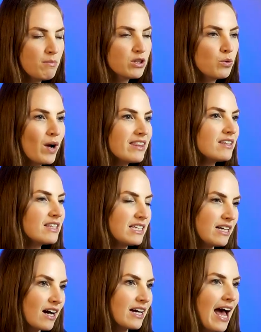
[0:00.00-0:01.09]
but the way that the
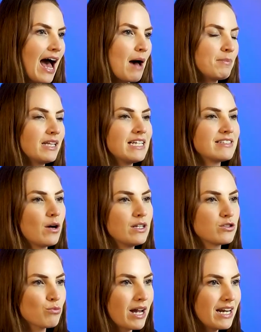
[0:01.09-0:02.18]
YUKA app lays out
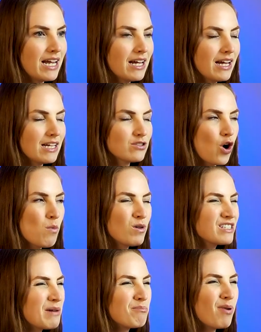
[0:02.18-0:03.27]
its rating, it's
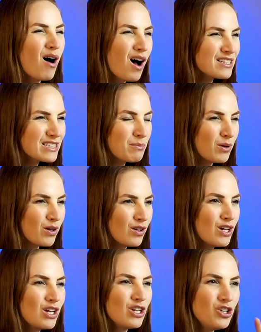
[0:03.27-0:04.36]
almost impossible
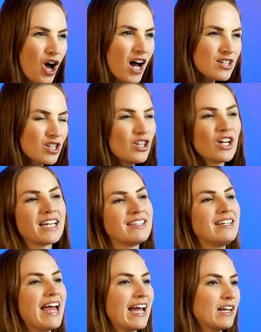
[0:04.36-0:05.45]
not to look at the
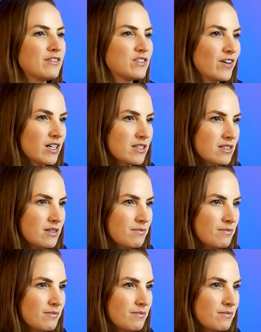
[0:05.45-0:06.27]
negatives first.